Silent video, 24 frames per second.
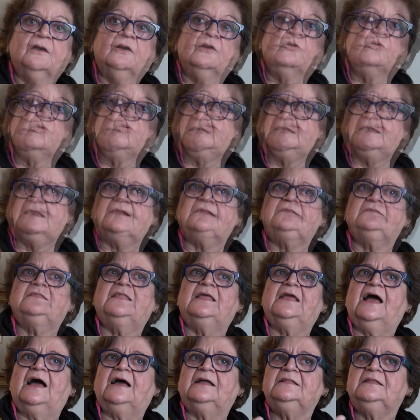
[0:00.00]
So
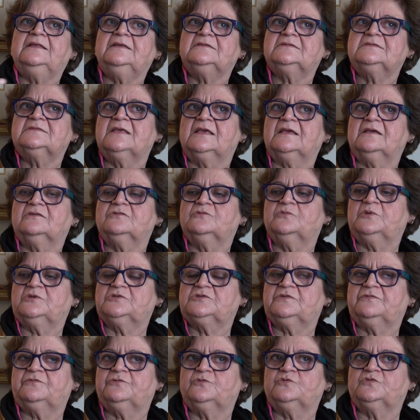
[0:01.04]
there are these things
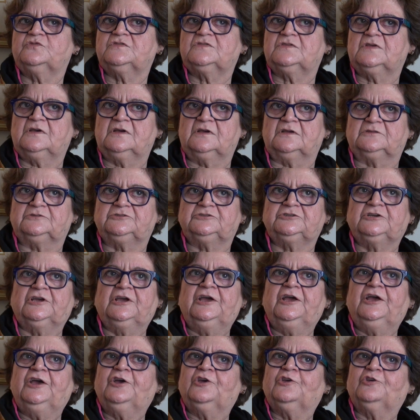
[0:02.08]
which if you
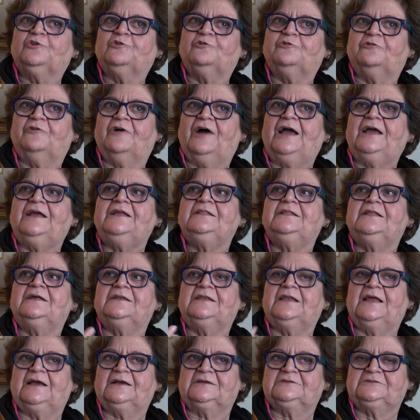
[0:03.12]
search, you
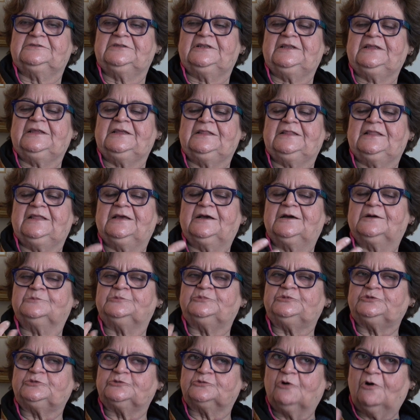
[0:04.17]
find that actually they
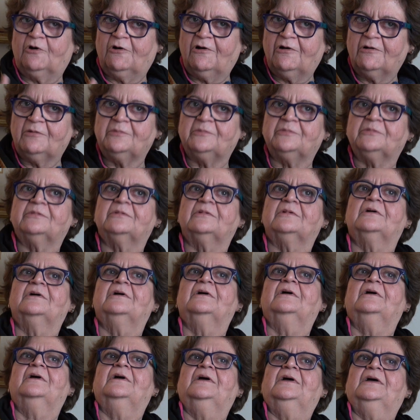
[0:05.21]
absorb
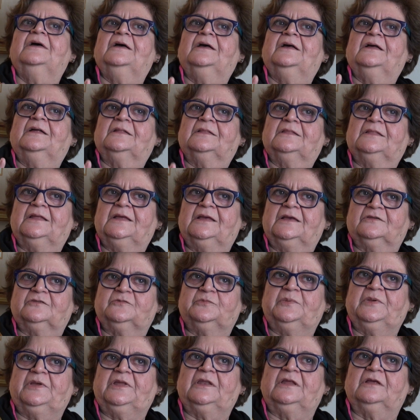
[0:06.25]
the
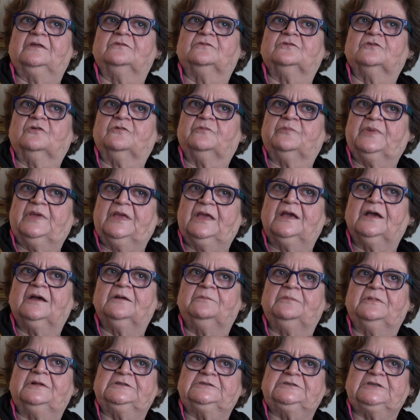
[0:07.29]
experience of
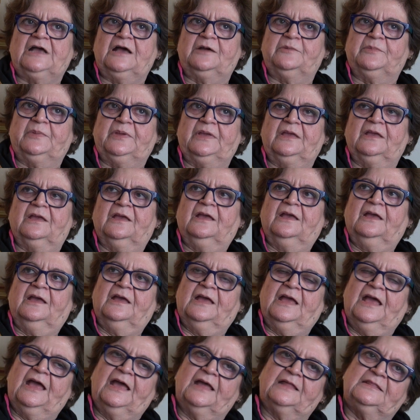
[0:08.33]
being a Punjabi,
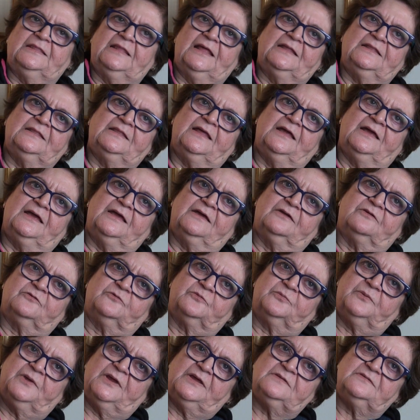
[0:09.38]
and then they're
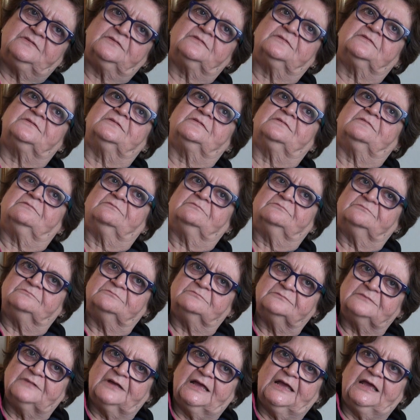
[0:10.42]
expressed
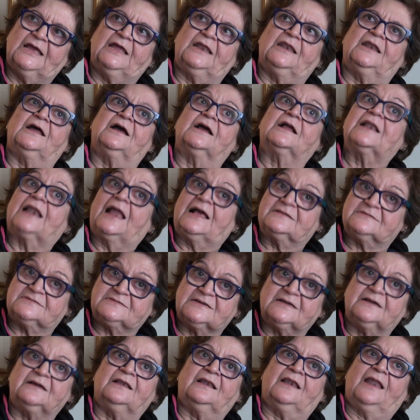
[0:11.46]
in a
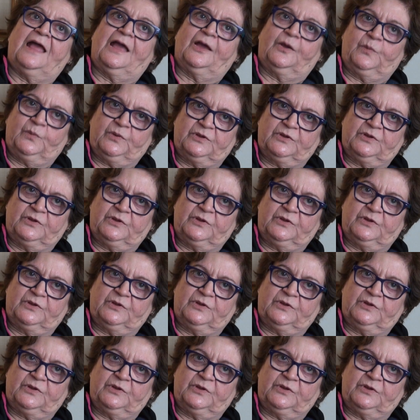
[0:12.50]
classical